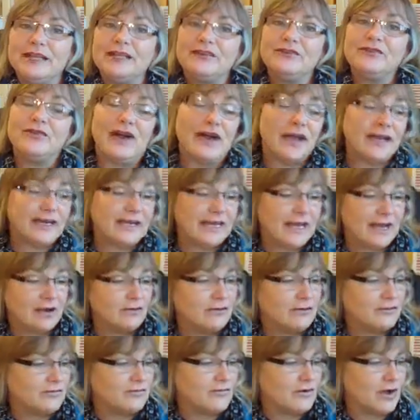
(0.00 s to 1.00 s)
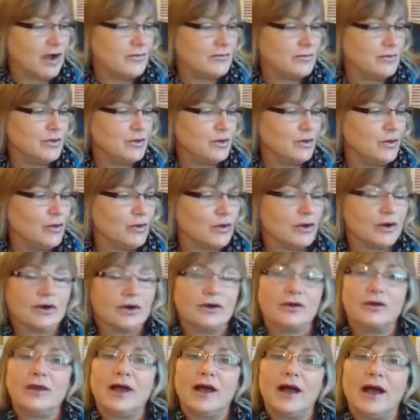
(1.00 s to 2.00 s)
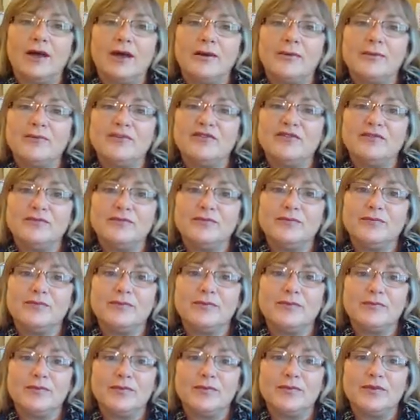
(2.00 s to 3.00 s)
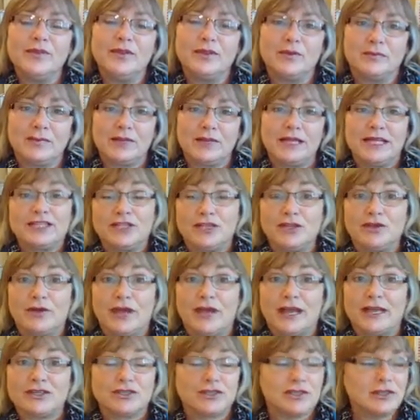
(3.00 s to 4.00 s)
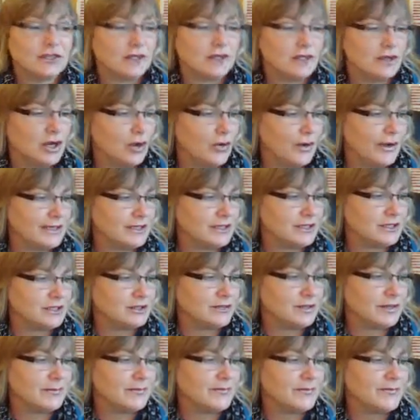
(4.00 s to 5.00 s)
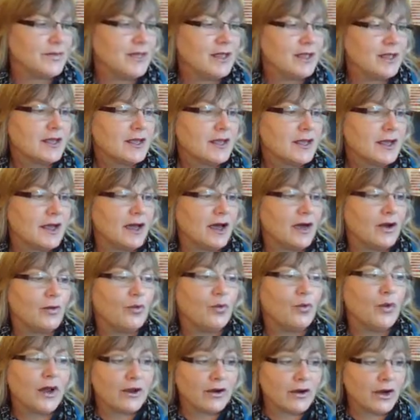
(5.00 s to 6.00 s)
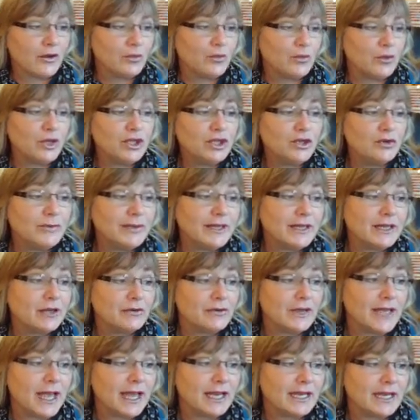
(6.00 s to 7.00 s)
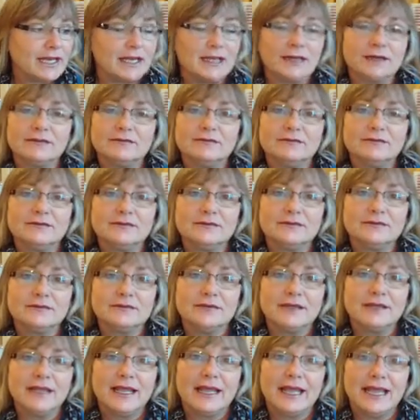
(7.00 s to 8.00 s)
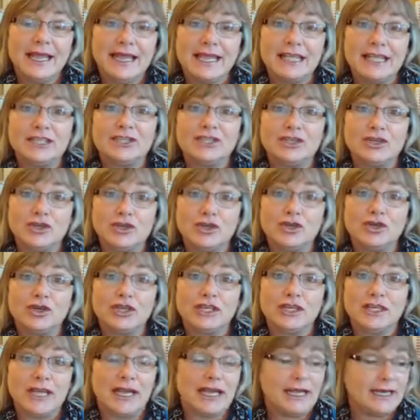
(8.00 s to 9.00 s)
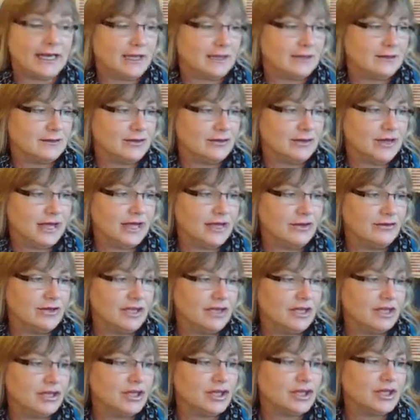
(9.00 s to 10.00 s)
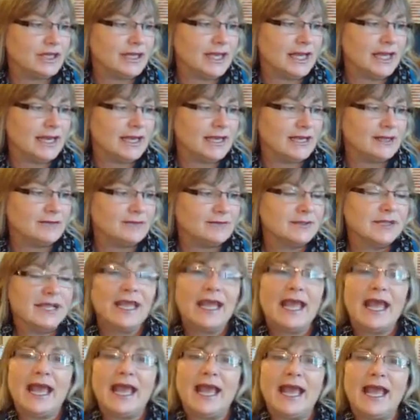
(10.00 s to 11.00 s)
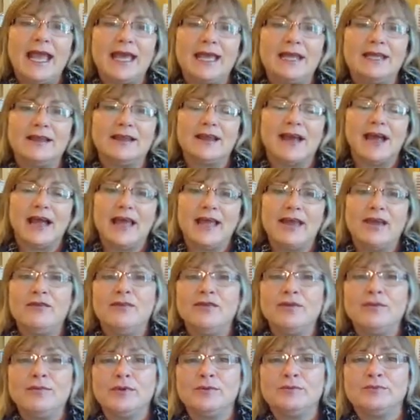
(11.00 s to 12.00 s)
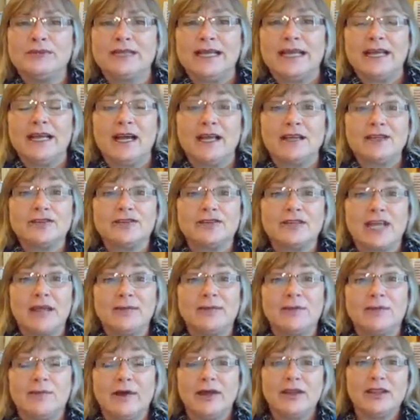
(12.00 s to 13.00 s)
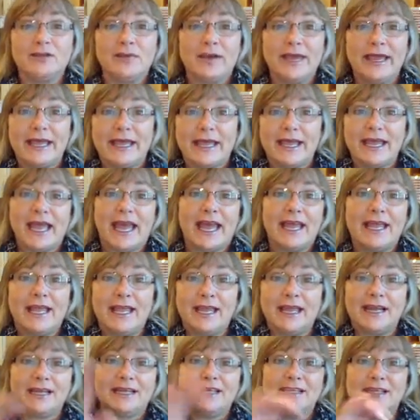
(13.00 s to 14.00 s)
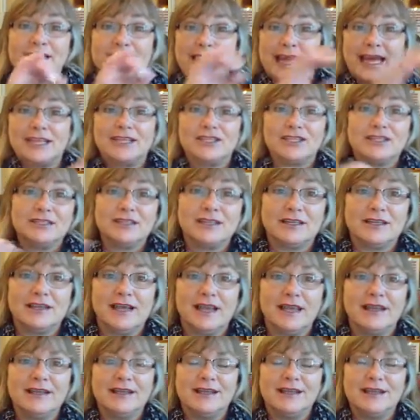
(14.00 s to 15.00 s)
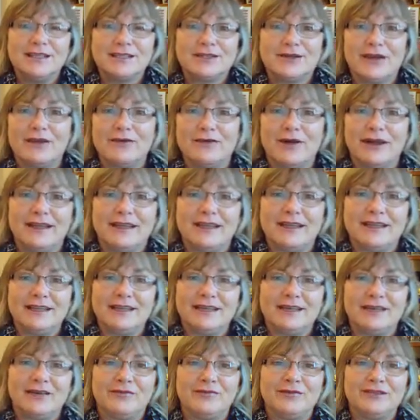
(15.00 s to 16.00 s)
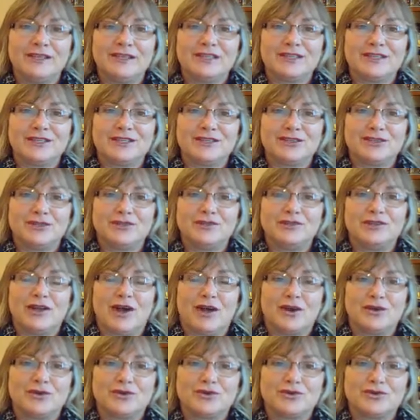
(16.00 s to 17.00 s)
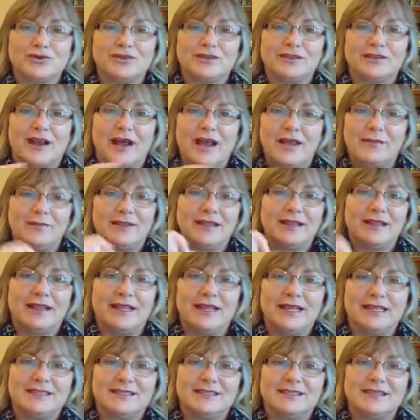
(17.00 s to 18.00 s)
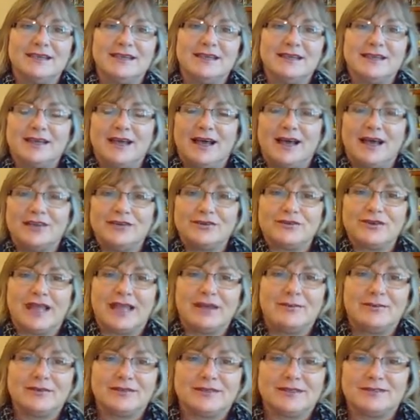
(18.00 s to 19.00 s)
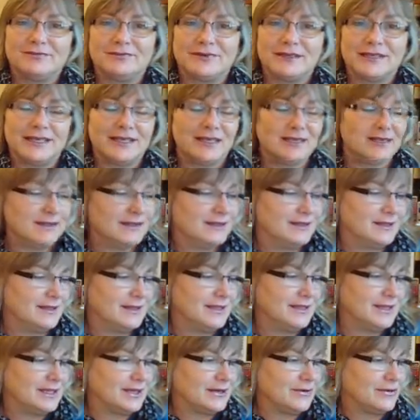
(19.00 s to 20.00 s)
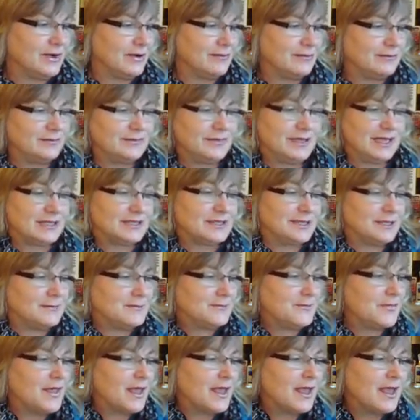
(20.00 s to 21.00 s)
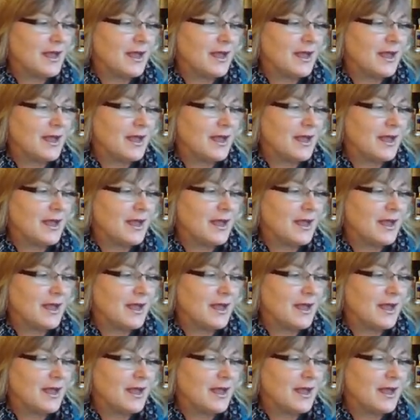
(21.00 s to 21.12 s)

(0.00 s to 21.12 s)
you need to find out from your the place that you're actually going to do it. Where will you be located? Is there good lighting? Okay, you need good lighting. And if you put bling on your table, by the way, it catches the light. So ironically enough, little dollar store diamond things on your tables, really the glitter up does it.